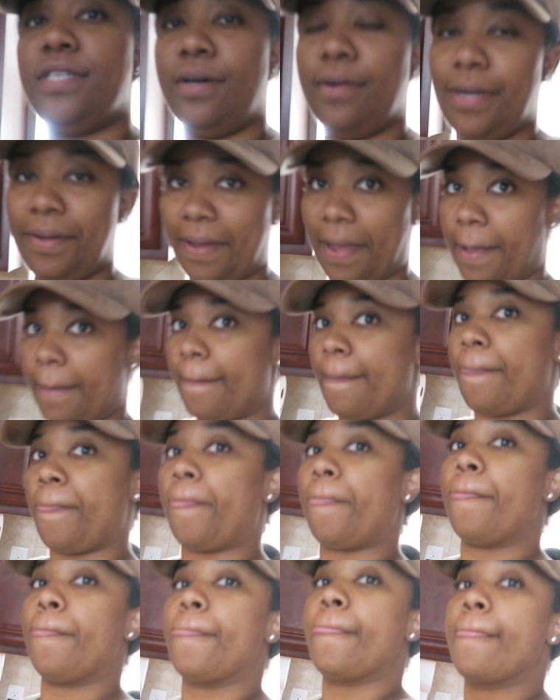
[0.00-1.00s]
So anyway,
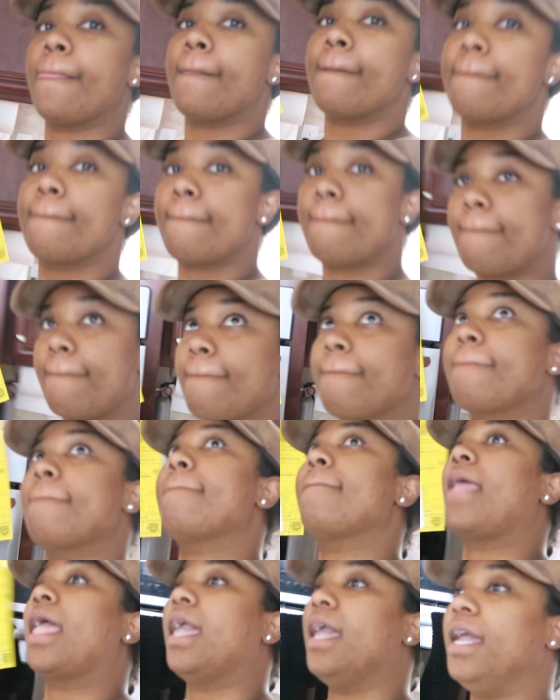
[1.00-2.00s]

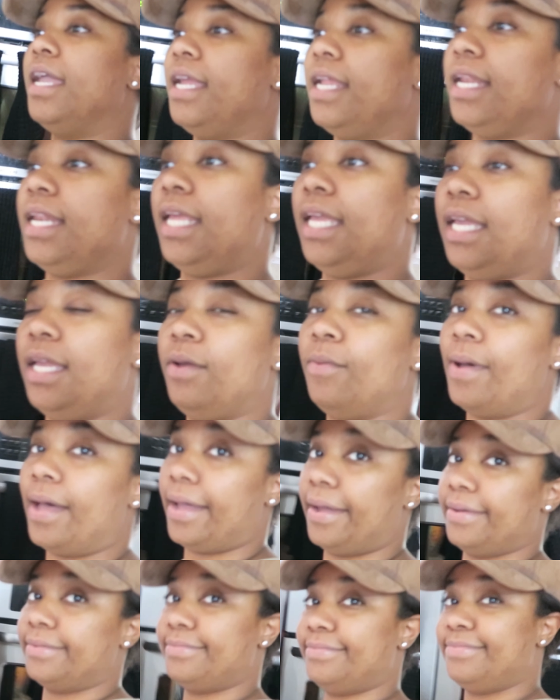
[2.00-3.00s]

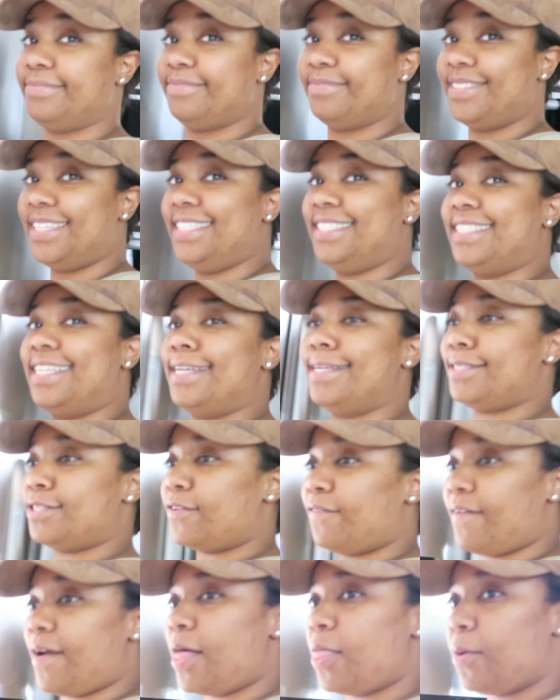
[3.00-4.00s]
anyway, these kids.
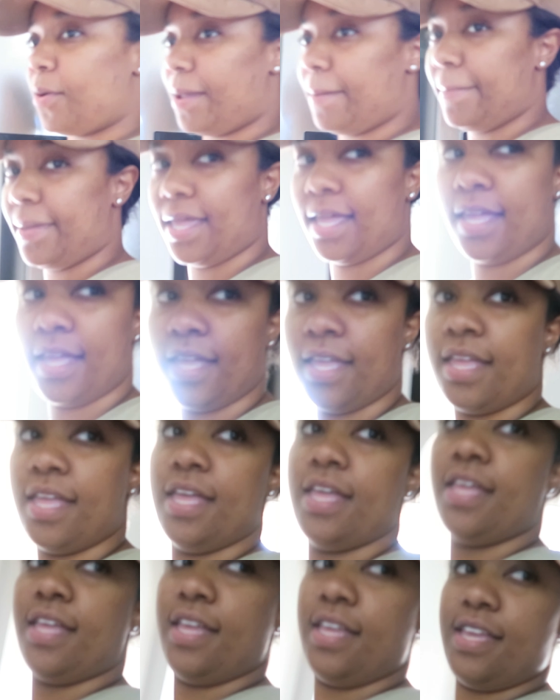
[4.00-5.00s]

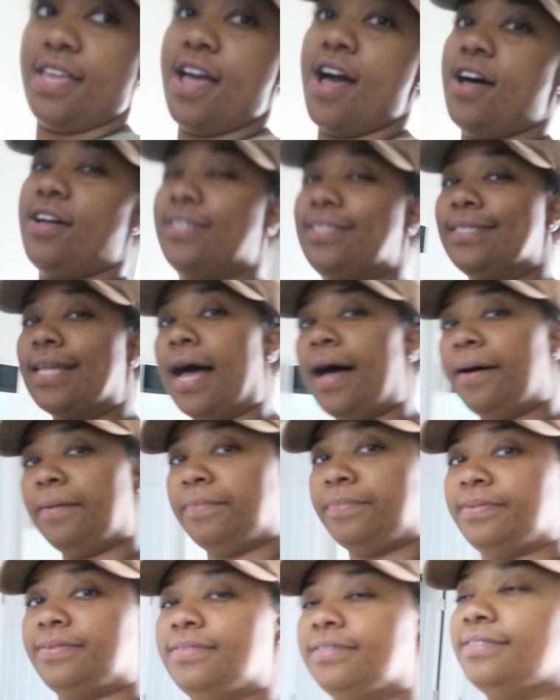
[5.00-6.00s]
Y'all
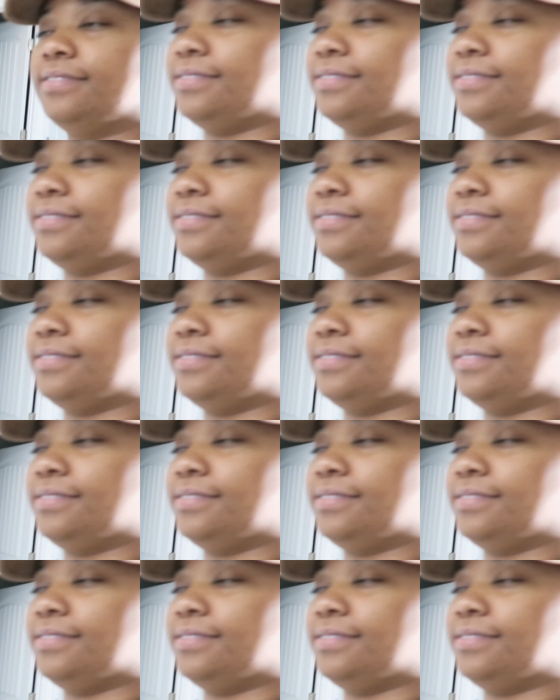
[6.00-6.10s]
stop.